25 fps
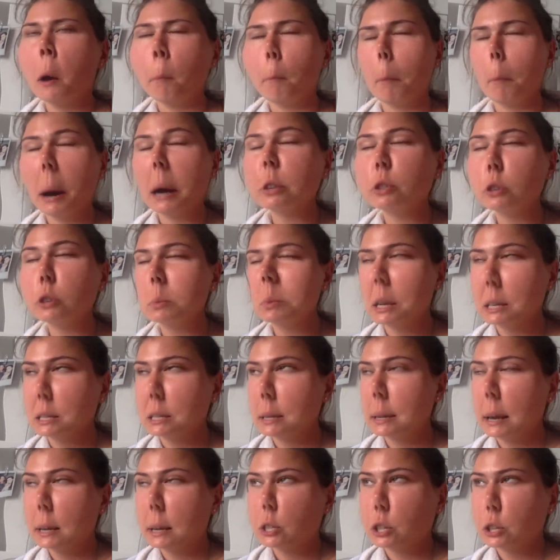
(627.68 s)
my dream
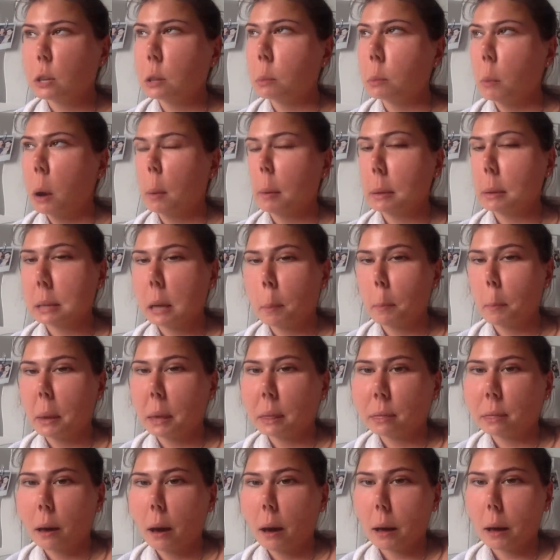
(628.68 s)
destination at the moment is
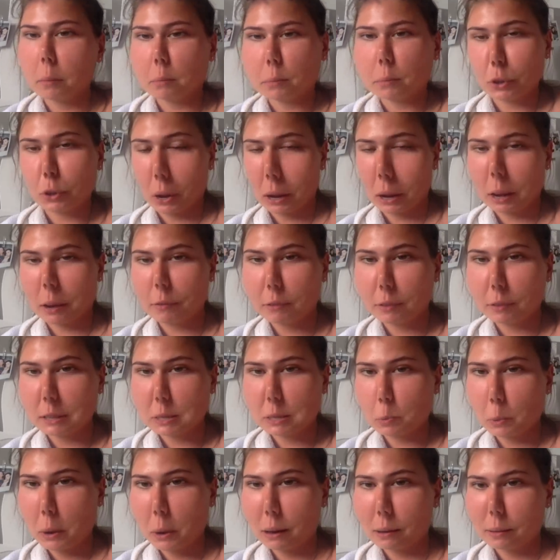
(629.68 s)
Ibiza. Try to
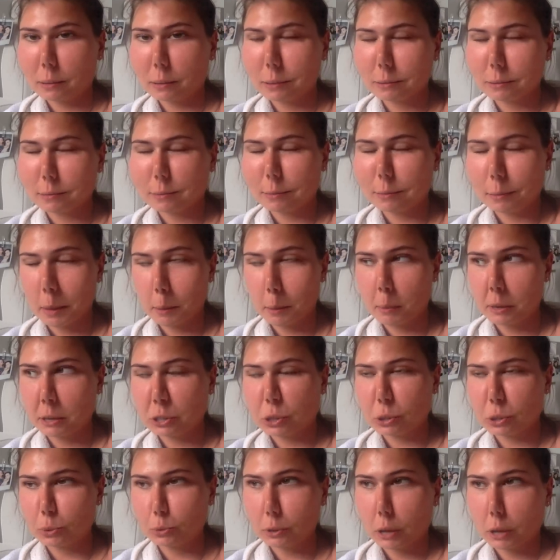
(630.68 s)
convince Will. Maybe you
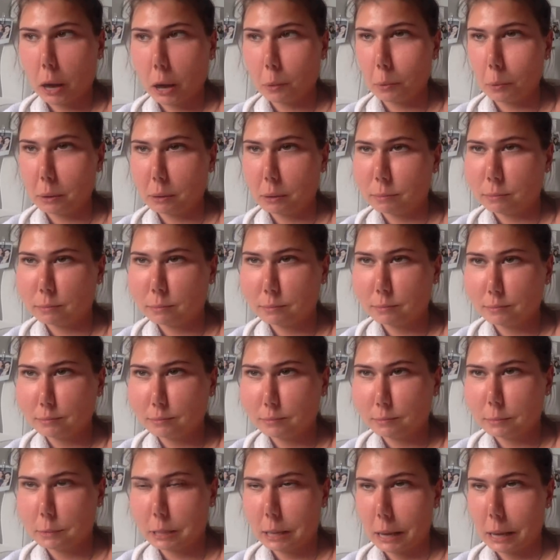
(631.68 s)
should all go and
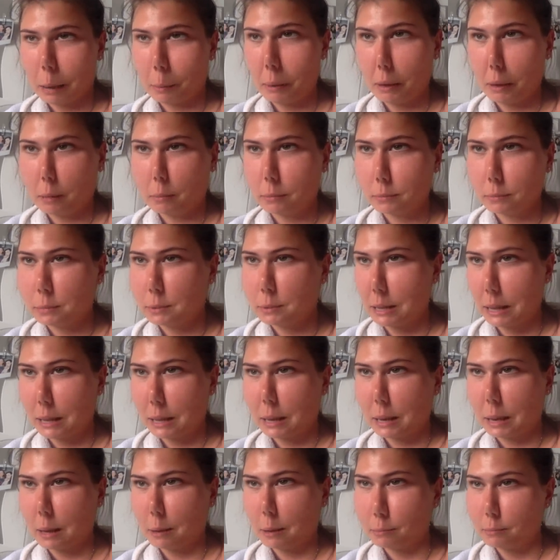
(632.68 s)
DM him,
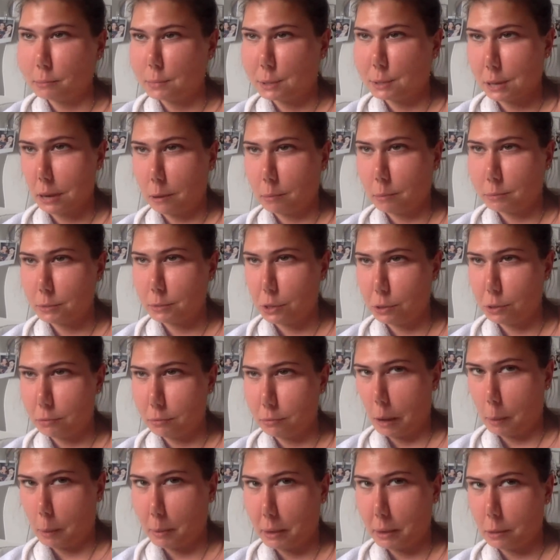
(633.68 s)
telling him to come to
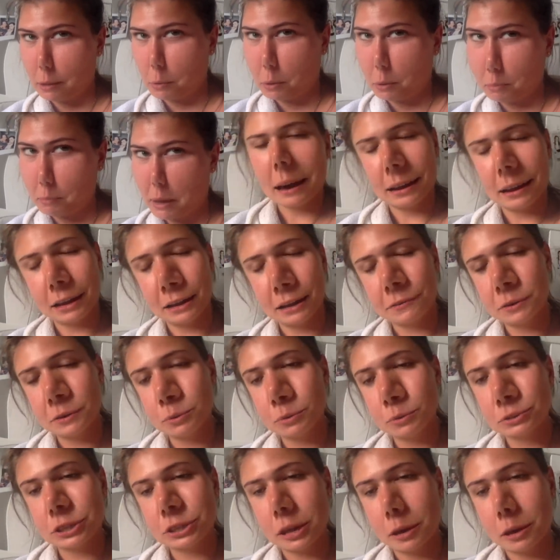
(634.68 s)
Ibiza with me. I love you
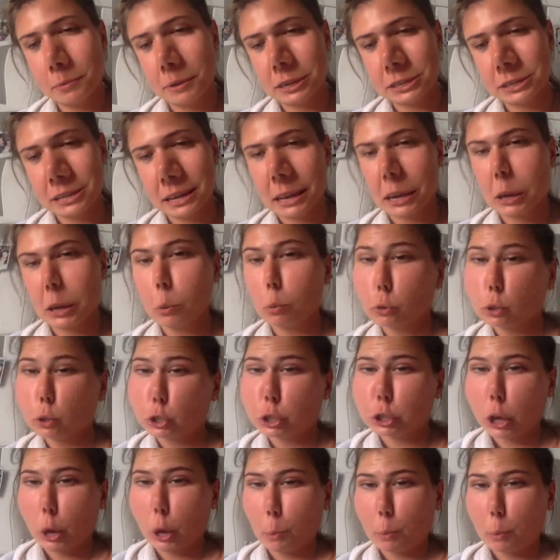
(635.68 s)
all so much. Thank you all
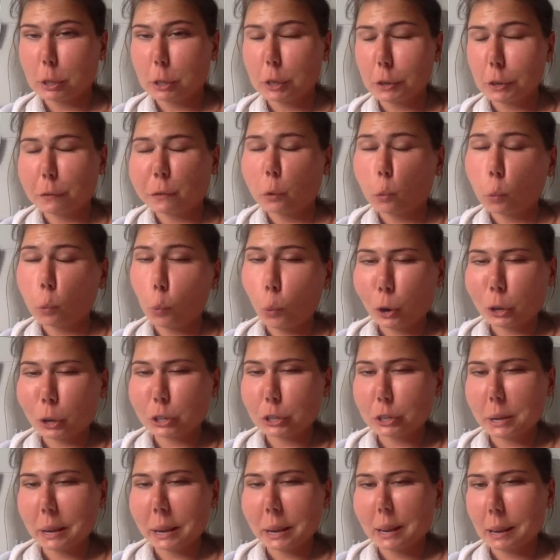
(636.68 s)
so much for
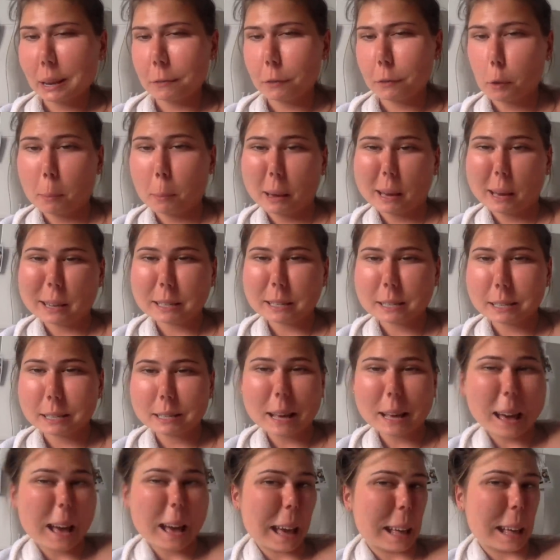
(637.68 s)
watching. If you made it to
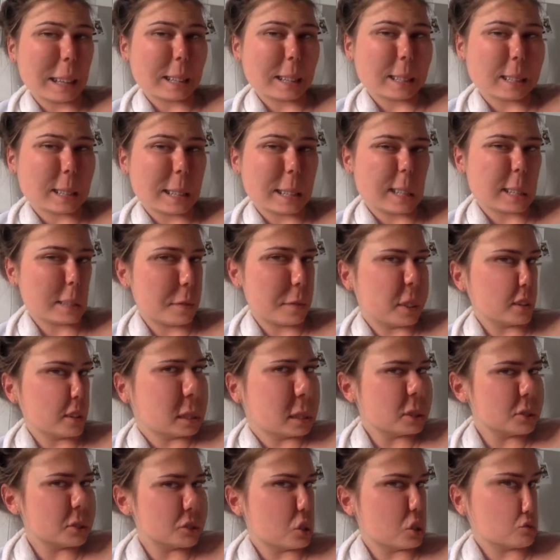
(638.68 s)
the end, this
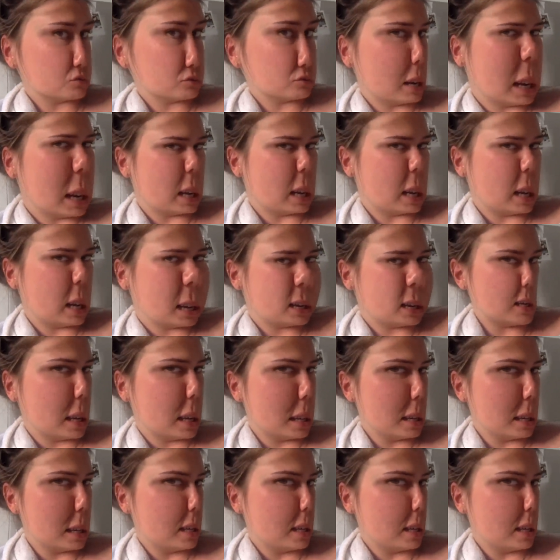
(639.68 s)
filter is really